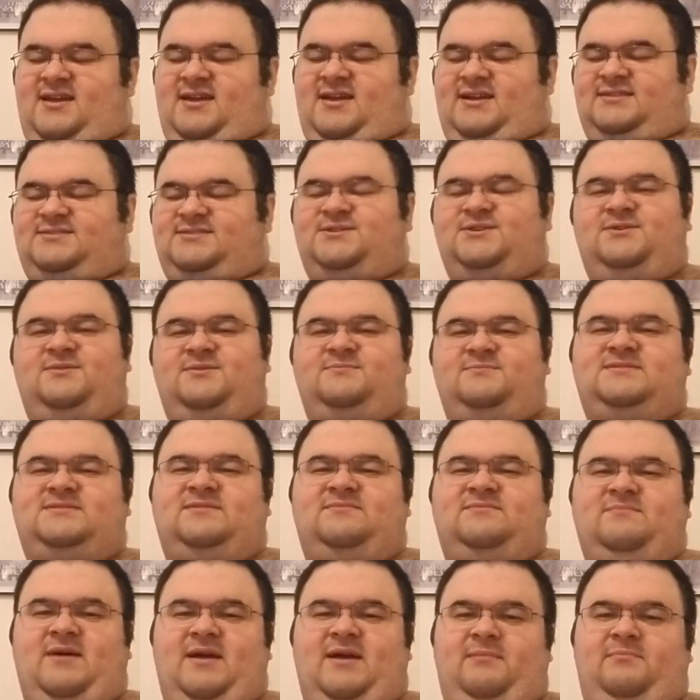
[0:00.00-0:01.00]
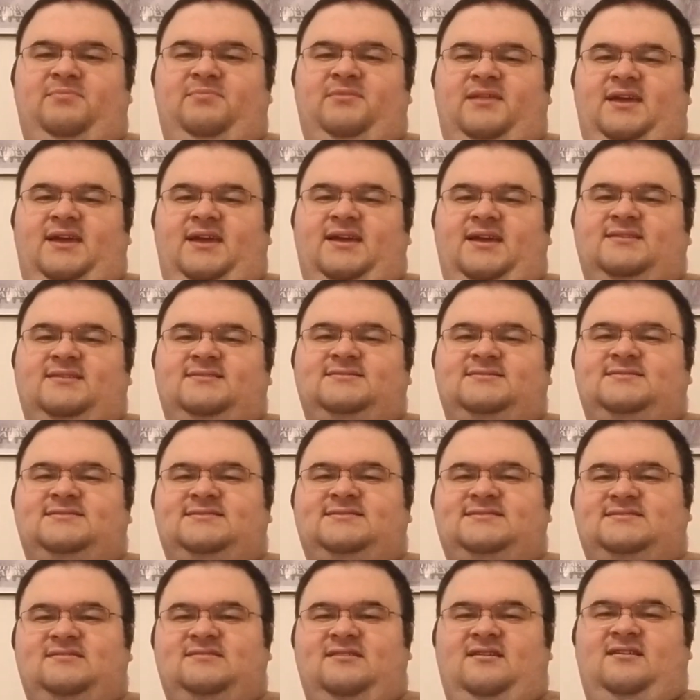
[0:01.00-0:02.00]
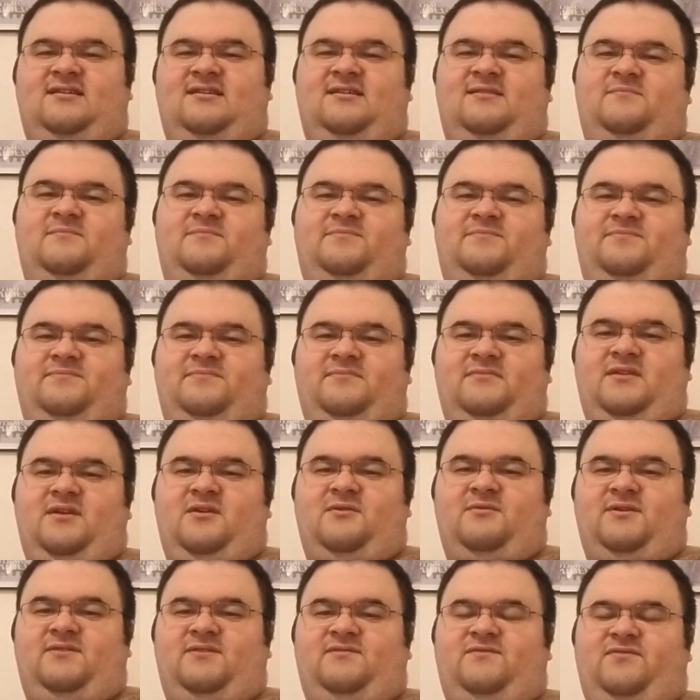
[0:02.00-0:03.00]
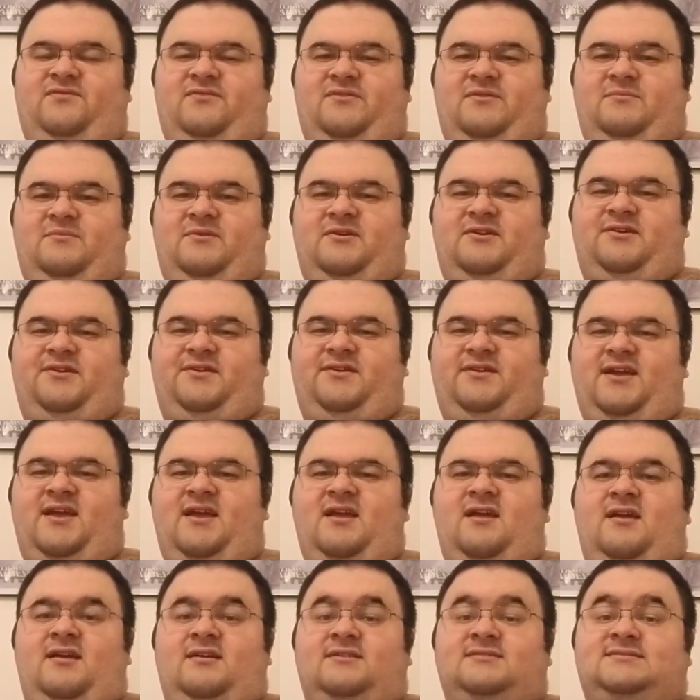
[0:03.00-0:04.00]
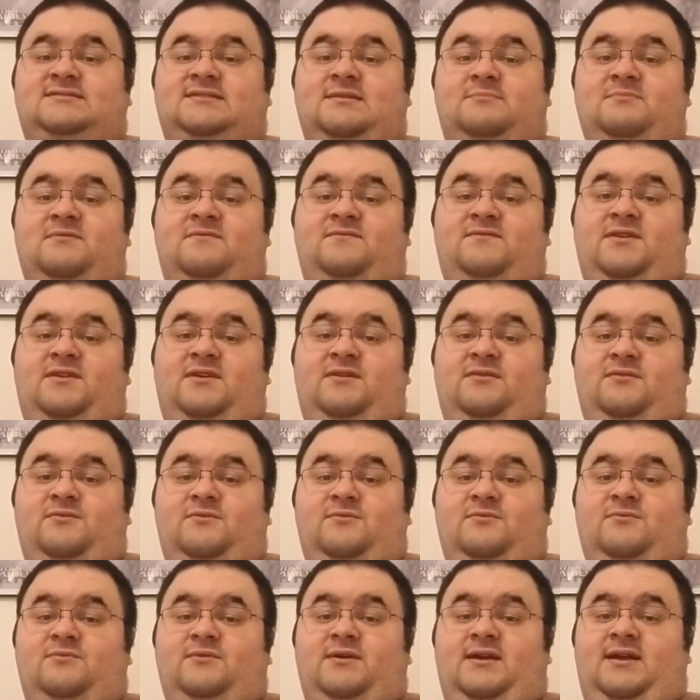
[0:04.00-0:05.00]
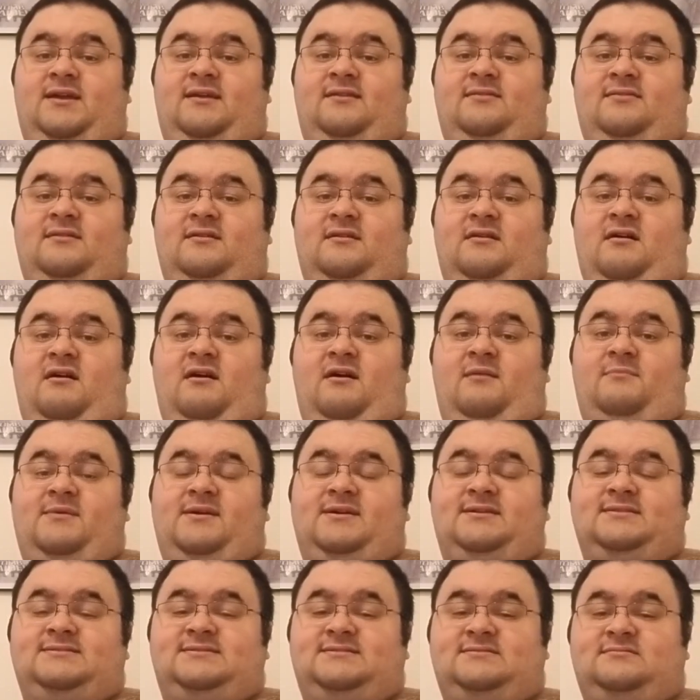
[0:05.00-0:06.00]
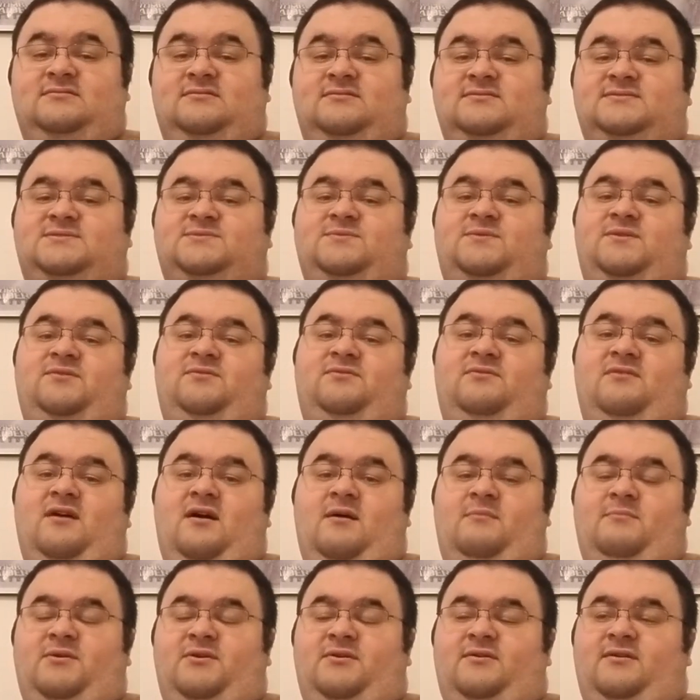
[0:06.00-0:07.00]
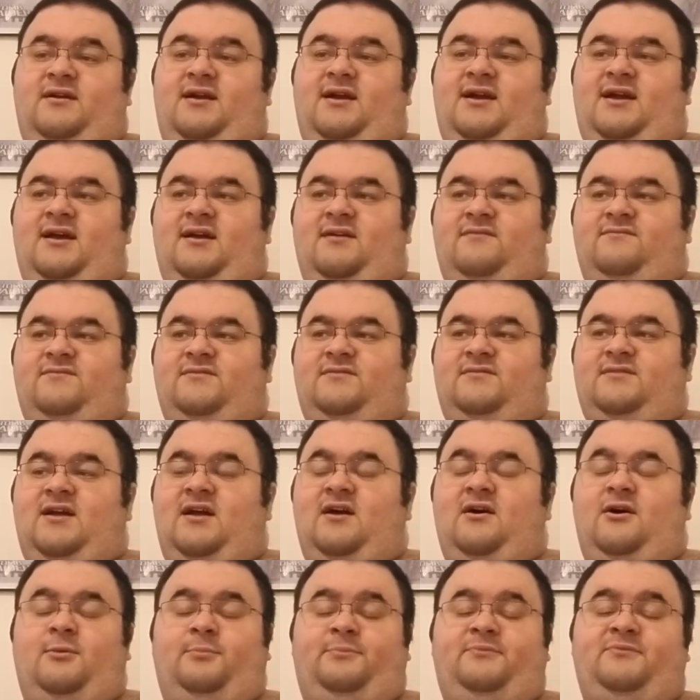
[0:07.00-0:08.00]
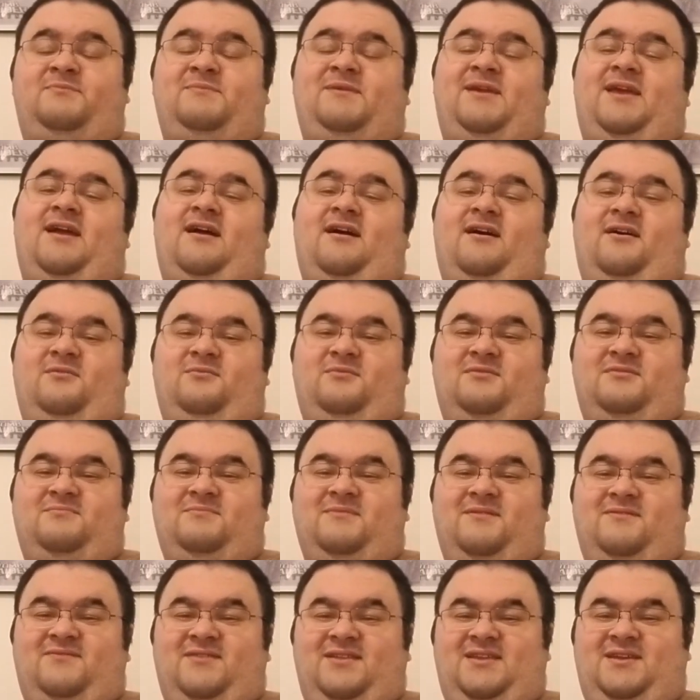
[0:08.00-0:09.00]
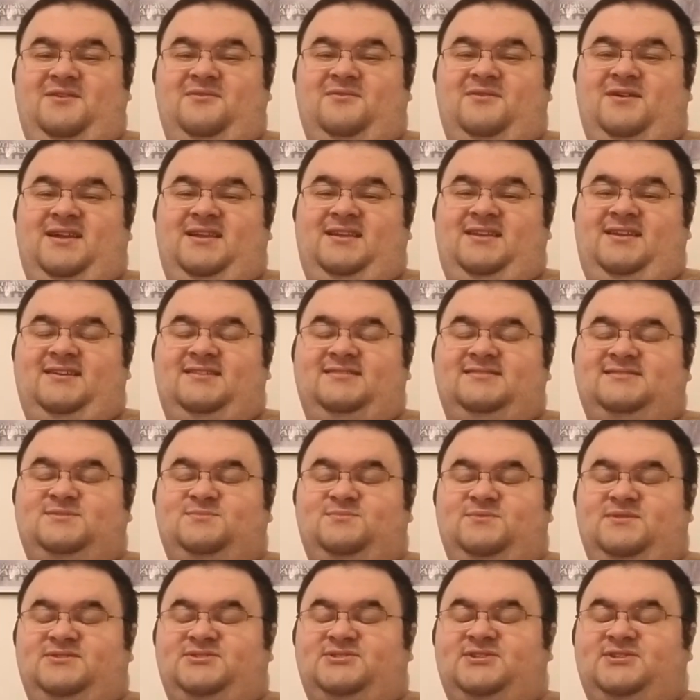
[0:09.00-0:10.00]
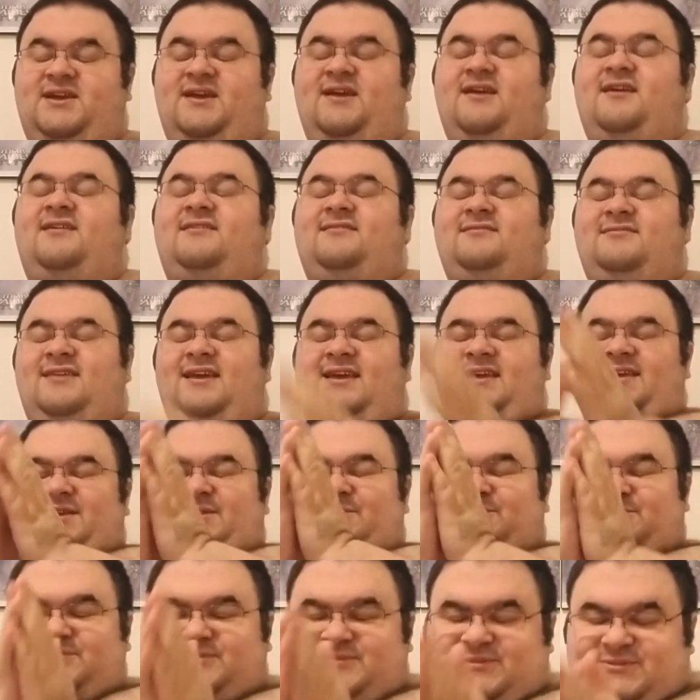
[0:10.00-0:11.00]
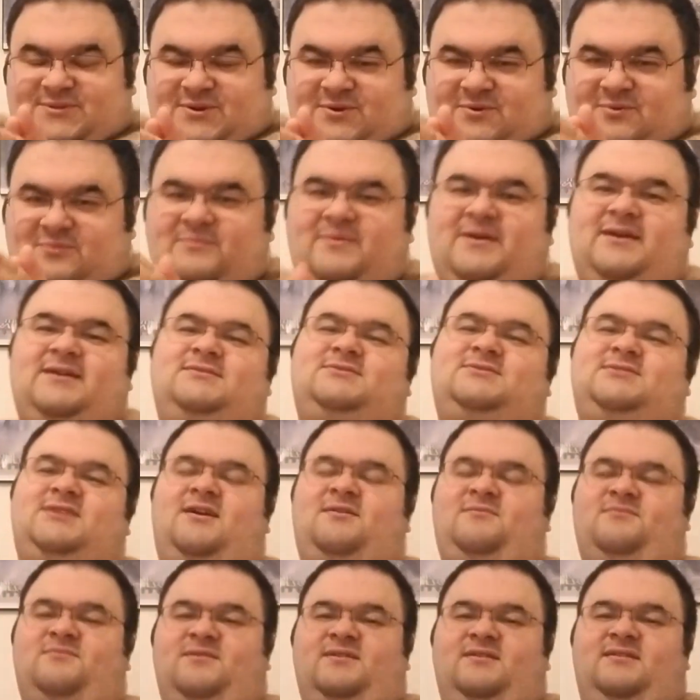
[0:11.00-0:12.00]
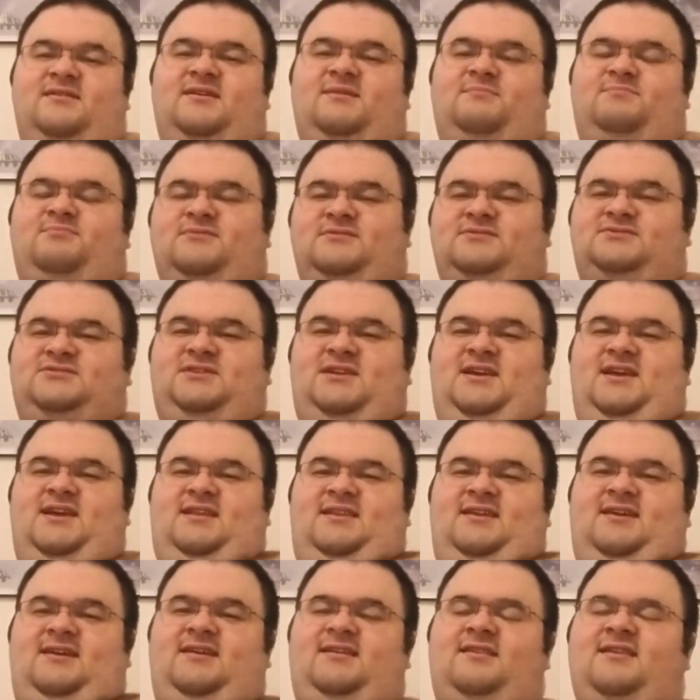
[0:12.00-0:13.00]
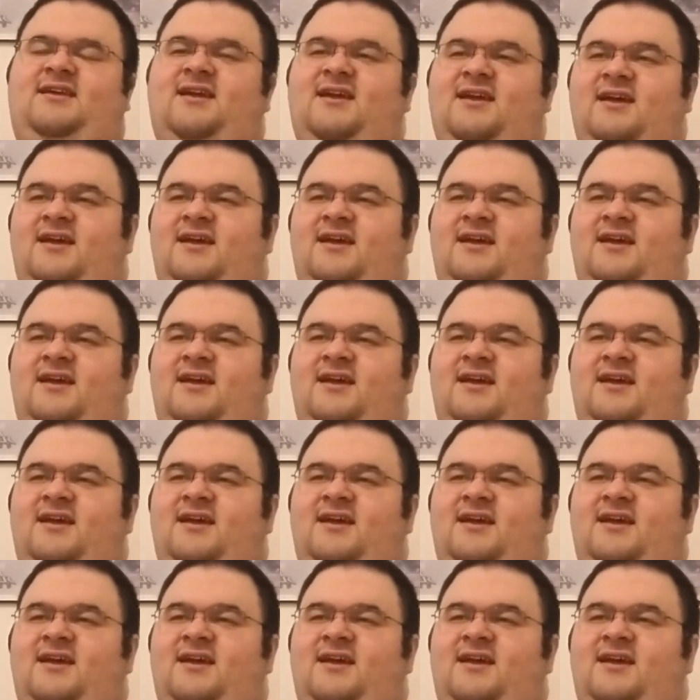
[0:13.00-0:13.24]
In terms of my plans going forward, some of you in the comments and also on Grommer have helped me out with my video ideas, which thank you so much. I really appreciate it.